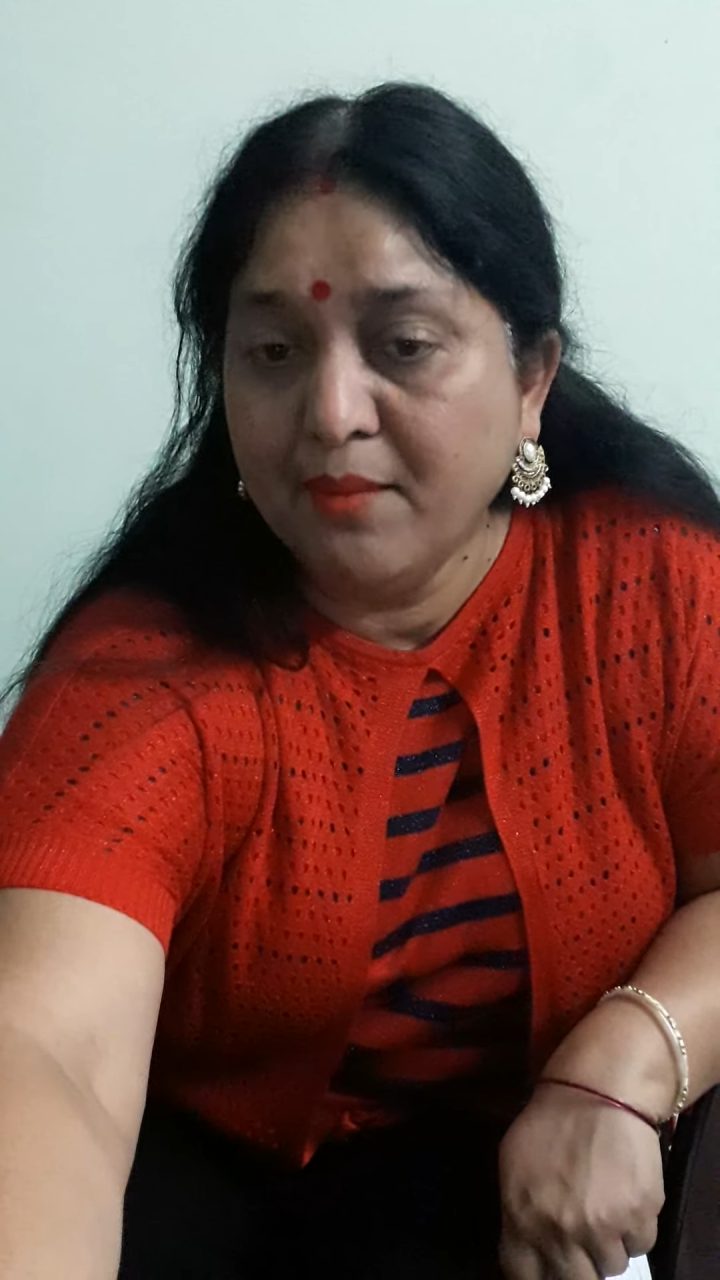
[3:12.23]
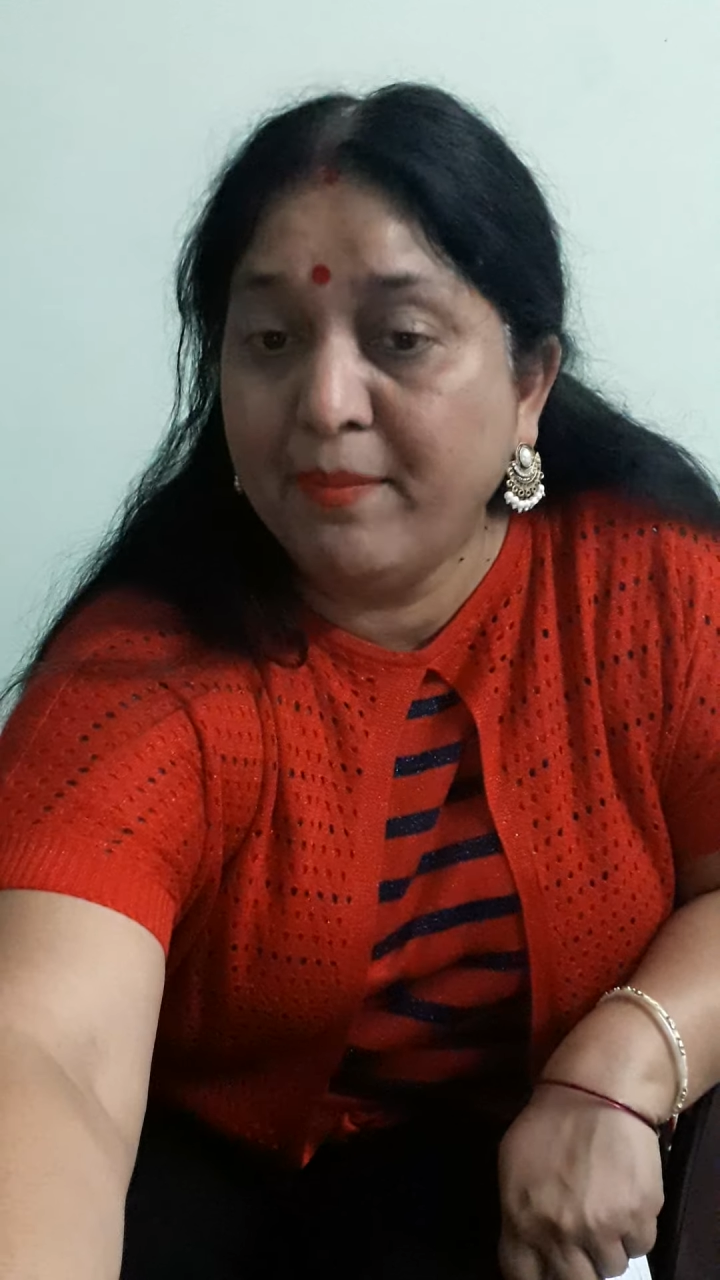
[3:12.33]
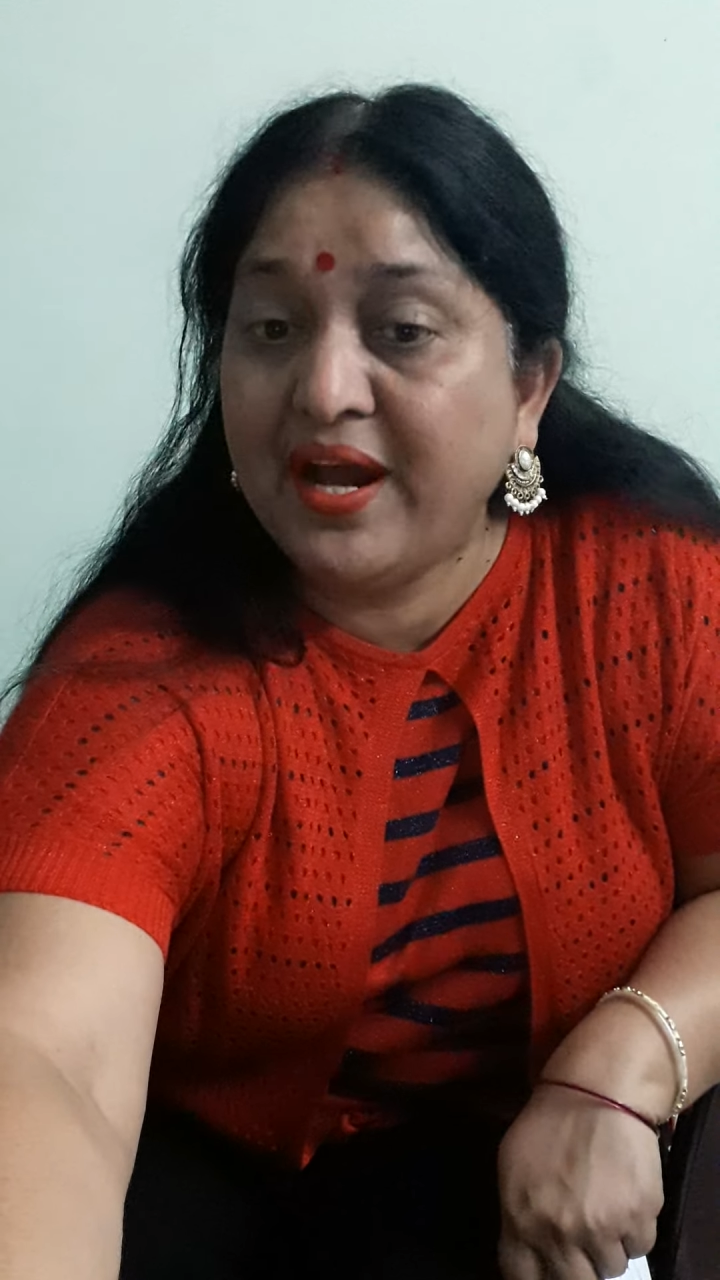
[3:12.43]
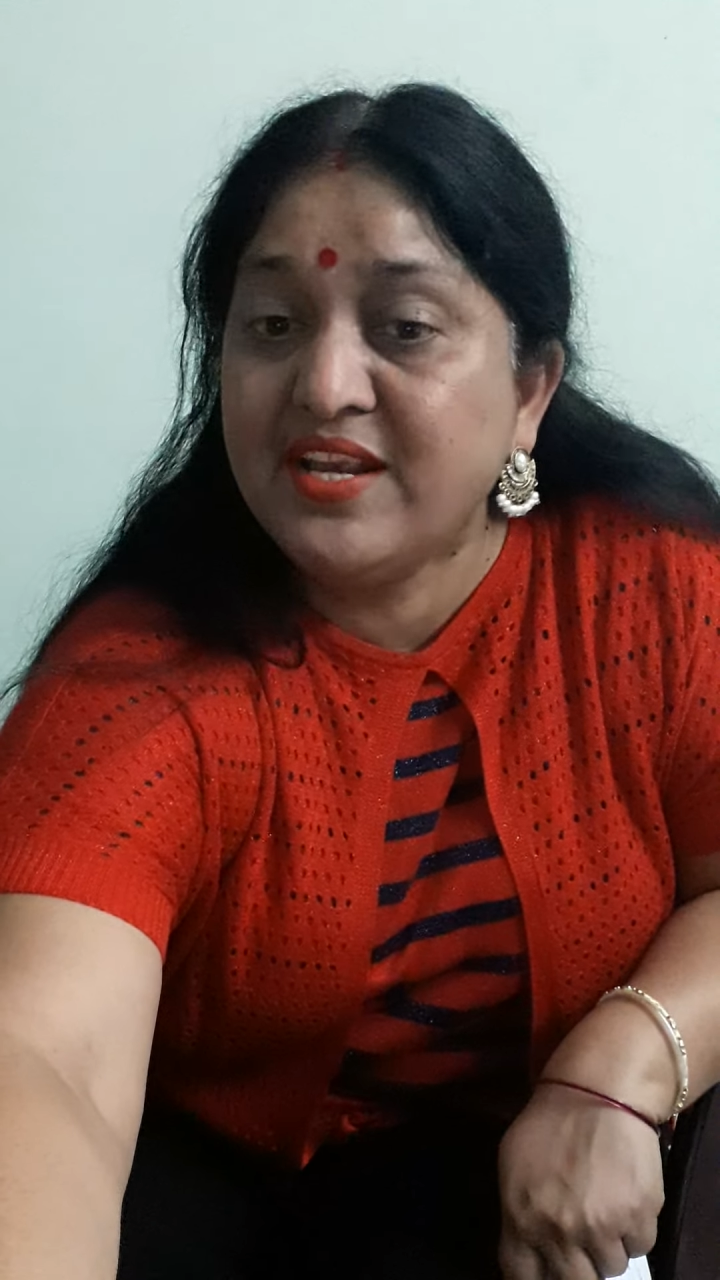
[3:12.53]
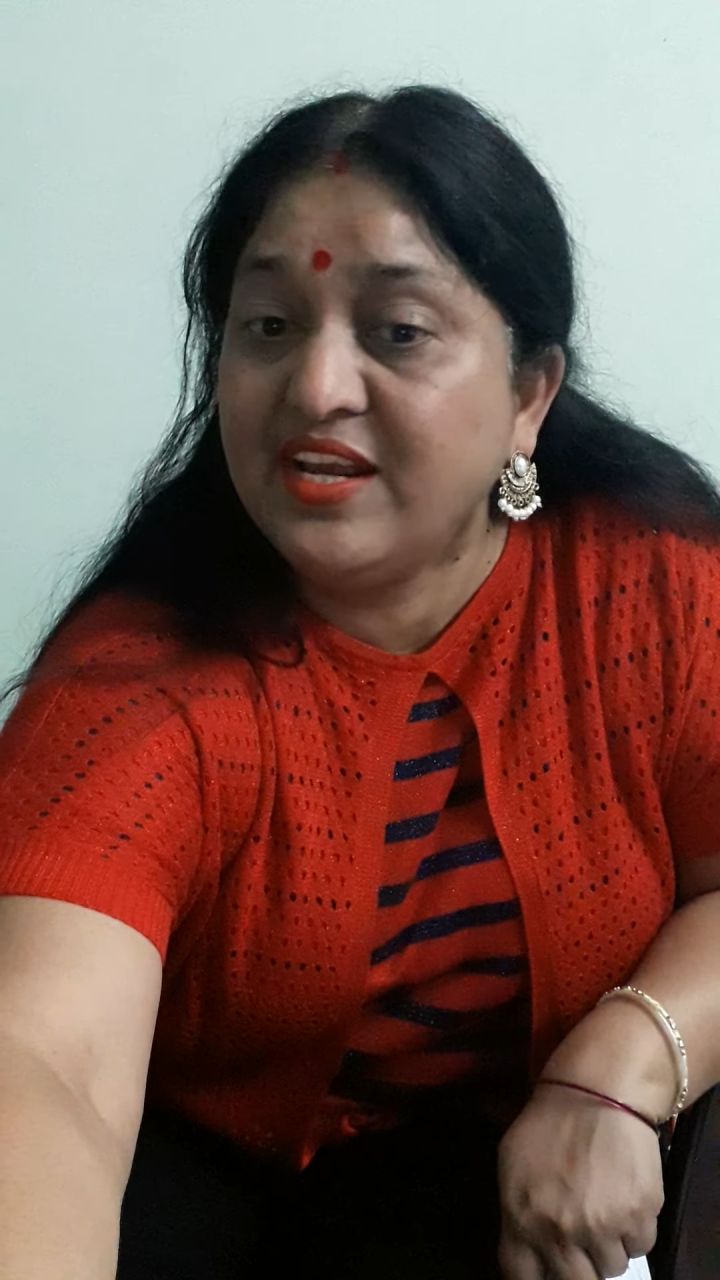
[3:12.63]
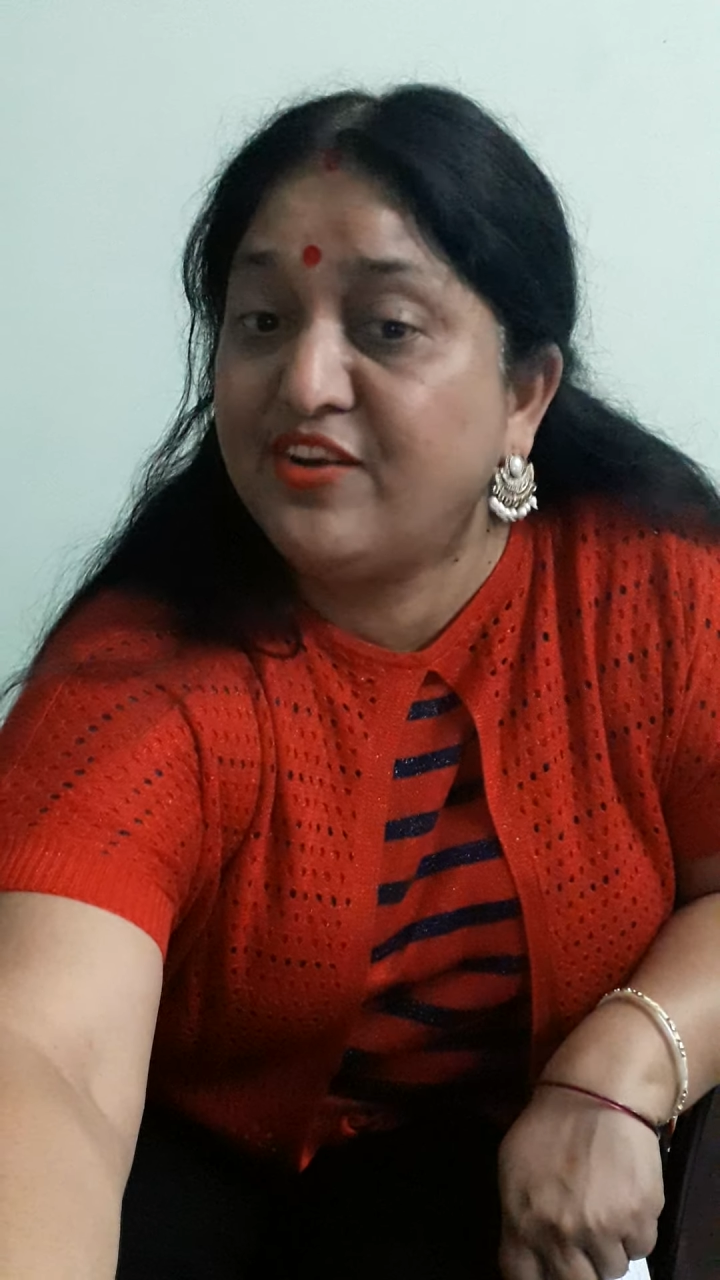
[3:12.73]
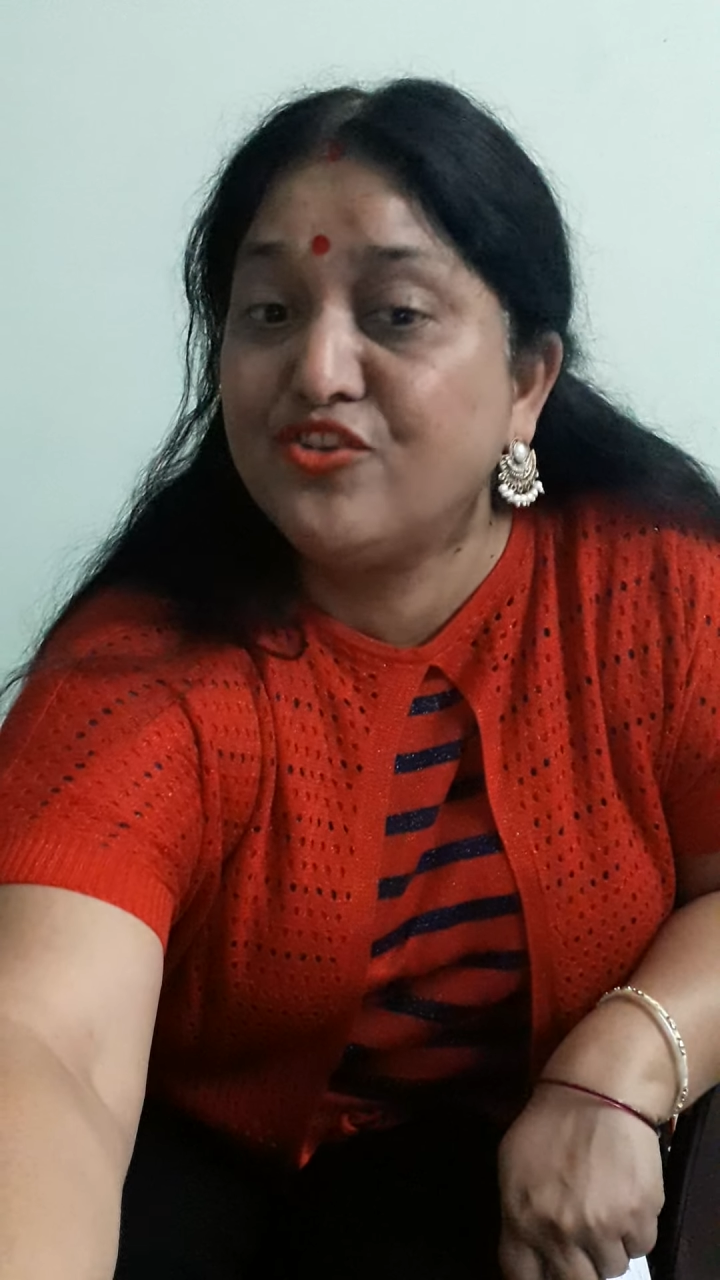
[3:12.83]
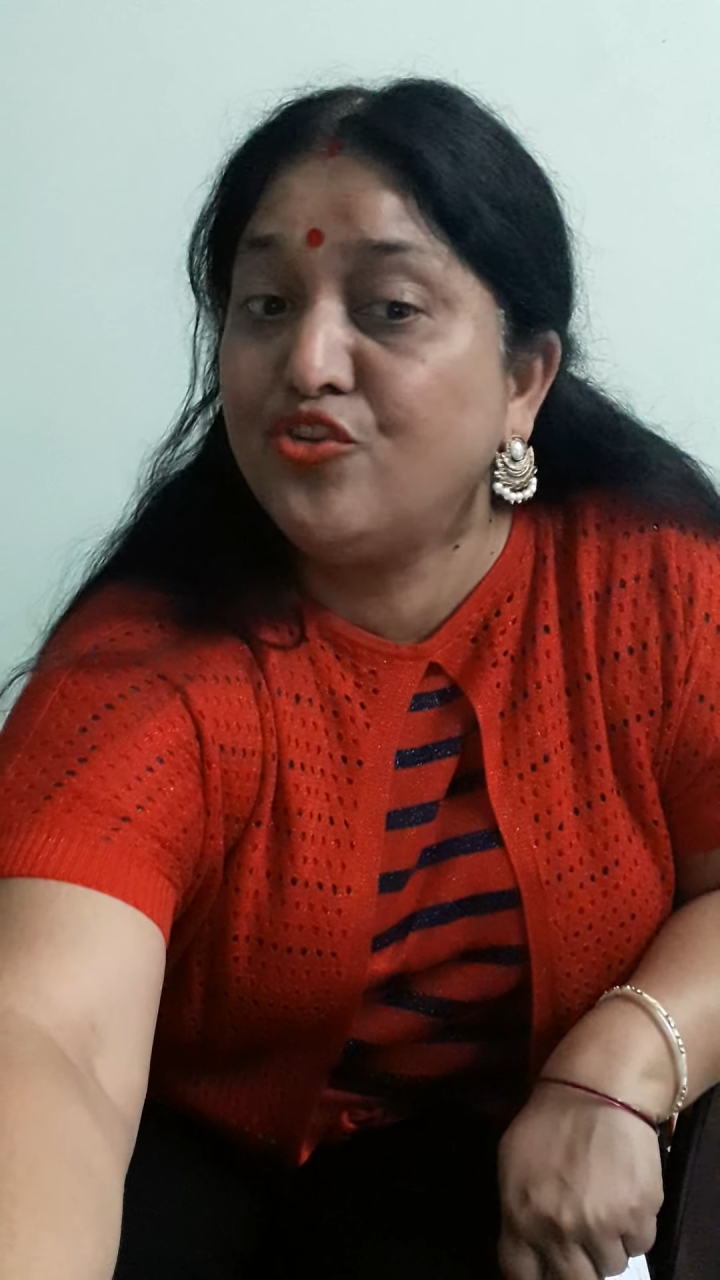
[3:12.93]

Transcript: But it is